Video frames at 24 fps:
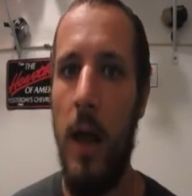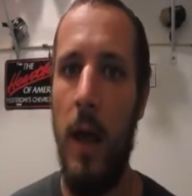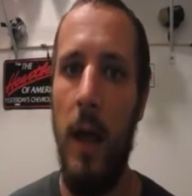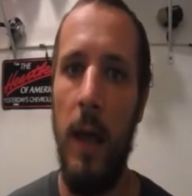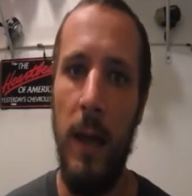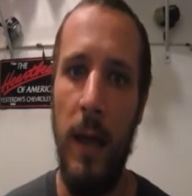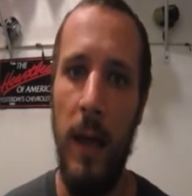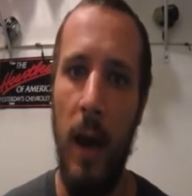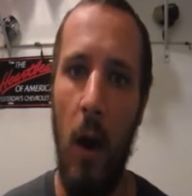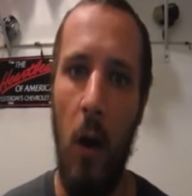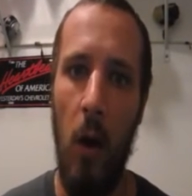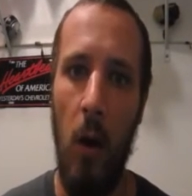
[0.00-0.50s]

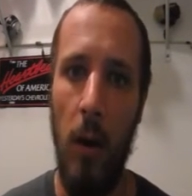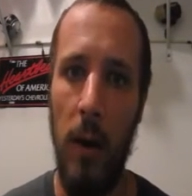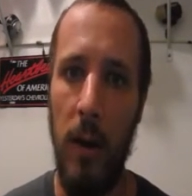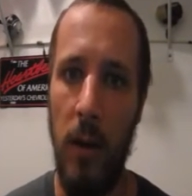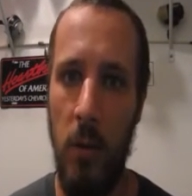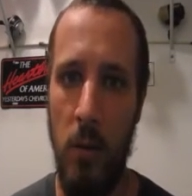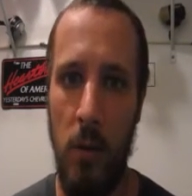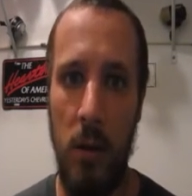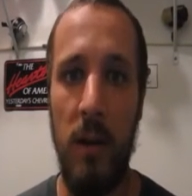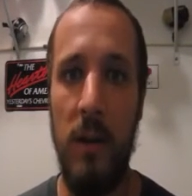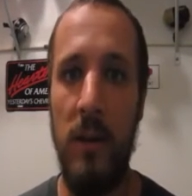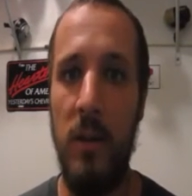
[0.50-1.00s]
You know,
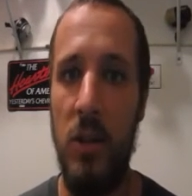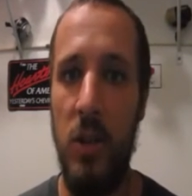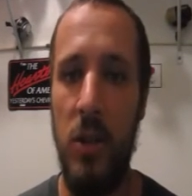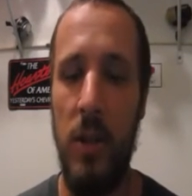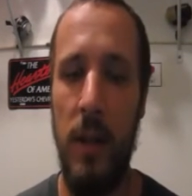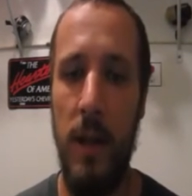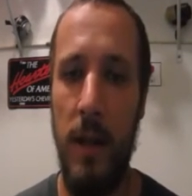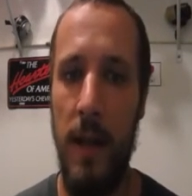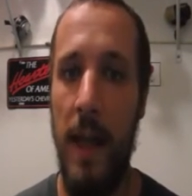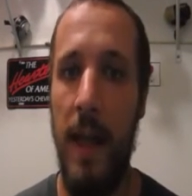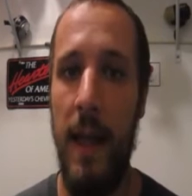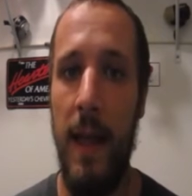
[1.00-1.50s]

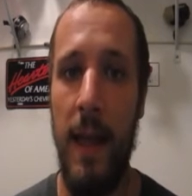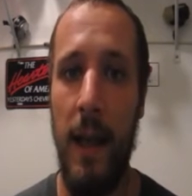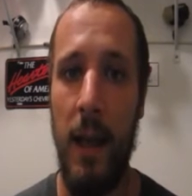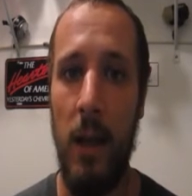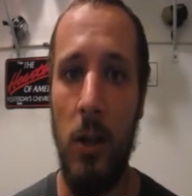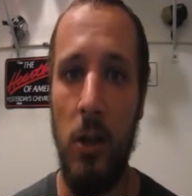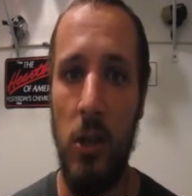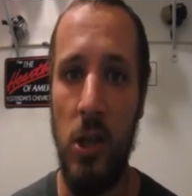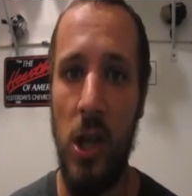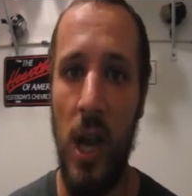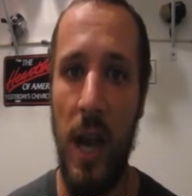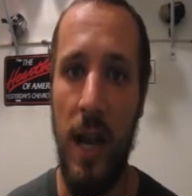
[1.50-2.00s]
it
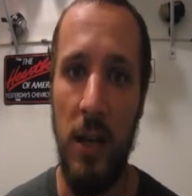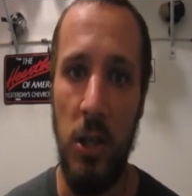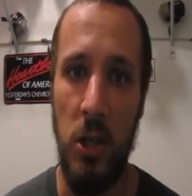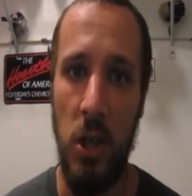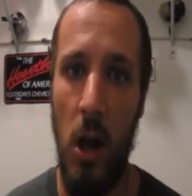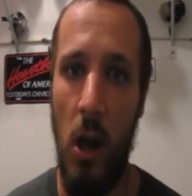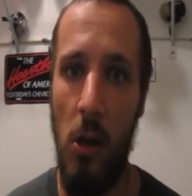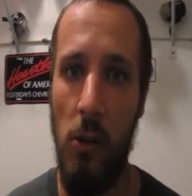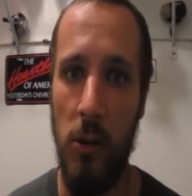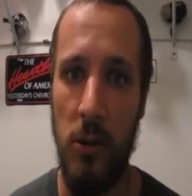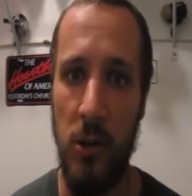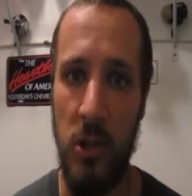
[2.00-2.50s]
could change
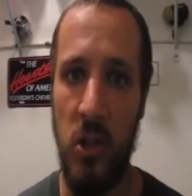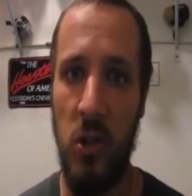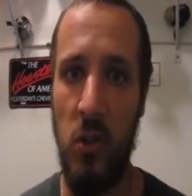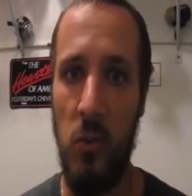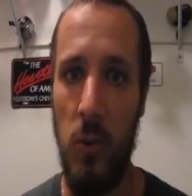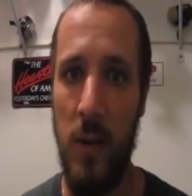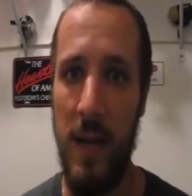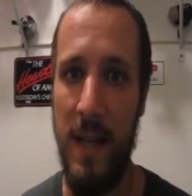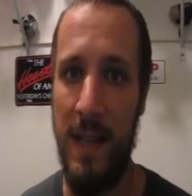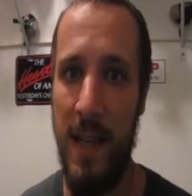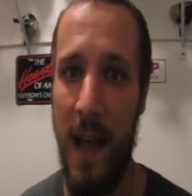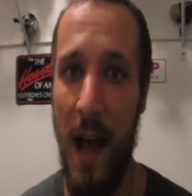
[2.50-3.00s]
colors
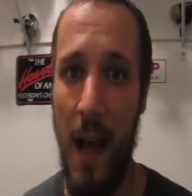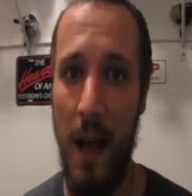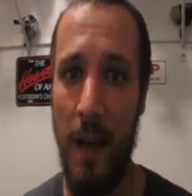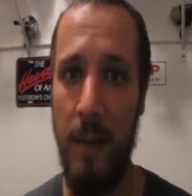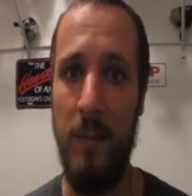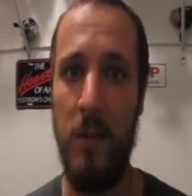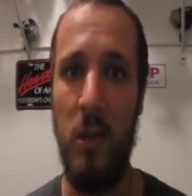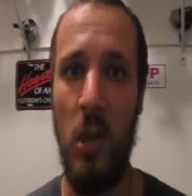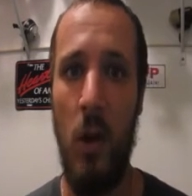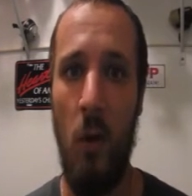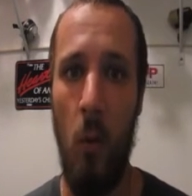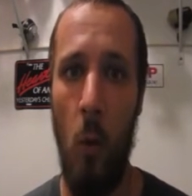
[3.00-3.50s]
3
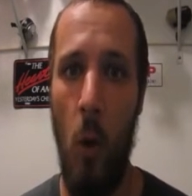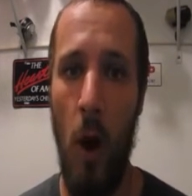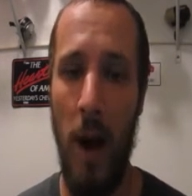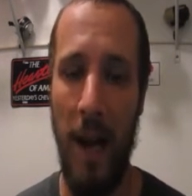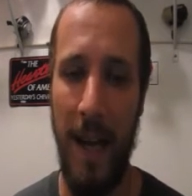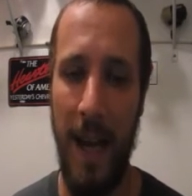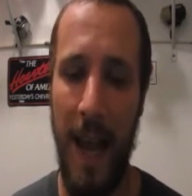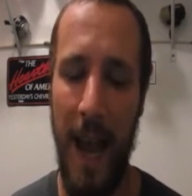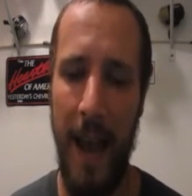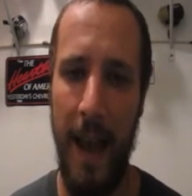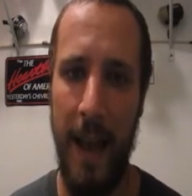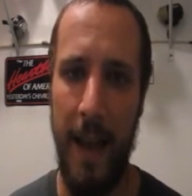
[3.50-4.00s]
times on one
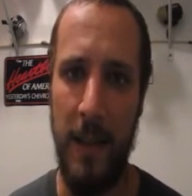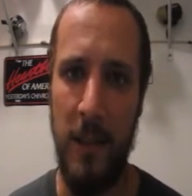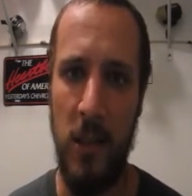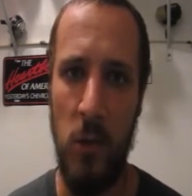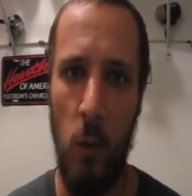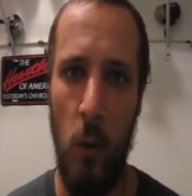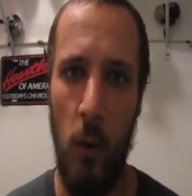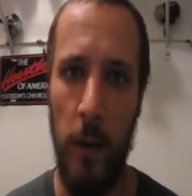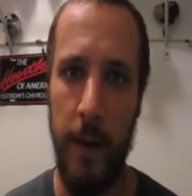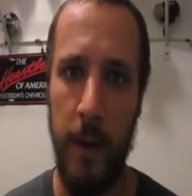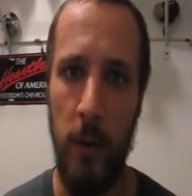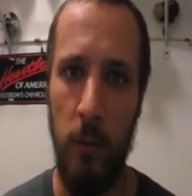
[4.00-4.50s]
cast
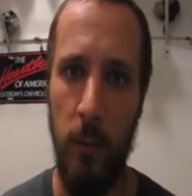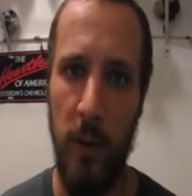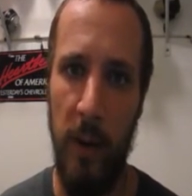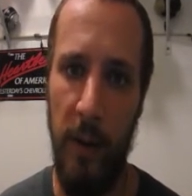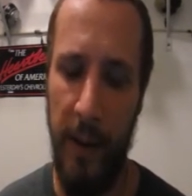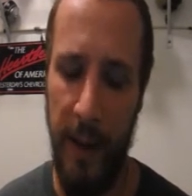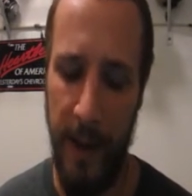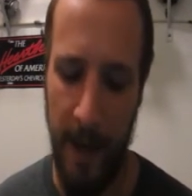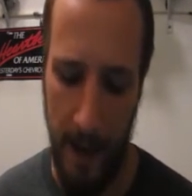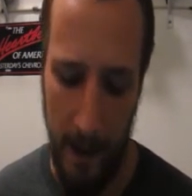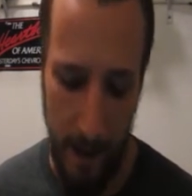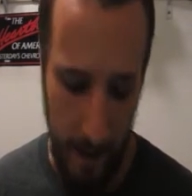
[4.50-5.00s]
while you're
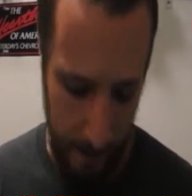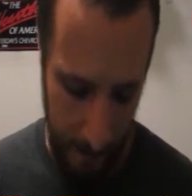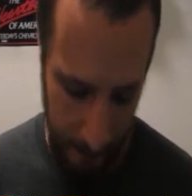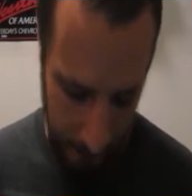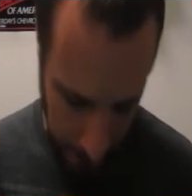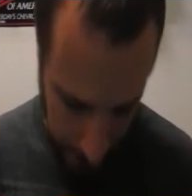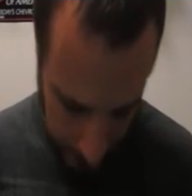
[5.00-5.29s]
reeling it in.